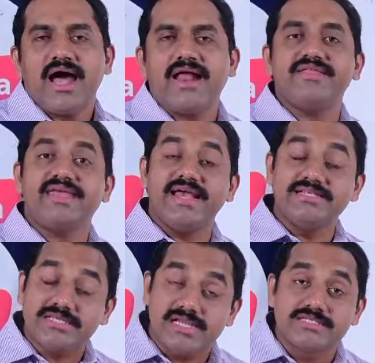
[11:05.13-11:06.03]
And
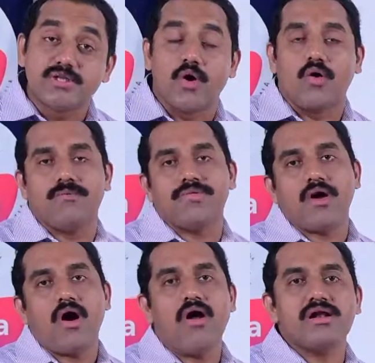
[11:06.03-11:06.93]
Angel's law
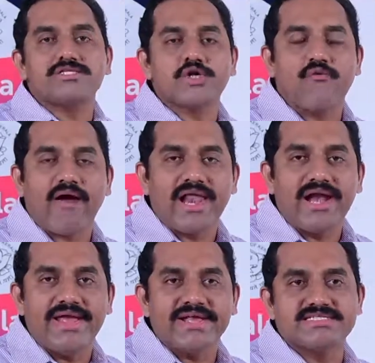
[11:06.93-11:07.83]
also
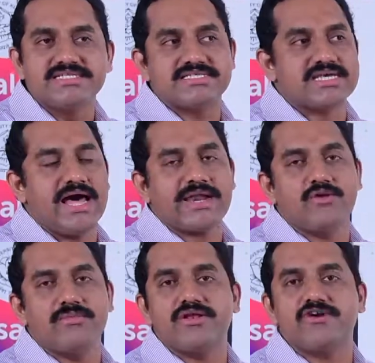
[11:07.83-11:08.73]
validates this
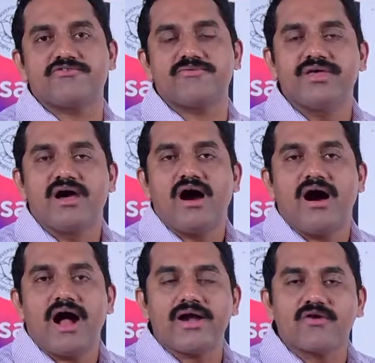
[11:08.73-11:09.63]
argument of
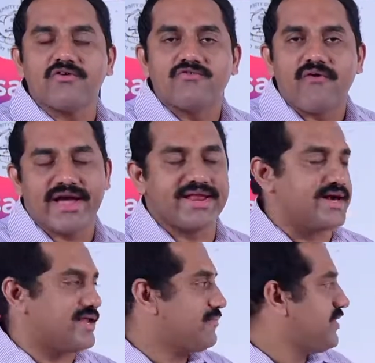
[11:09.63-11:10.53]
Adolf
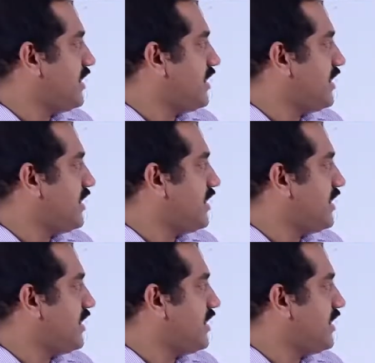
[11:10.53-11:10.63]
Wagner,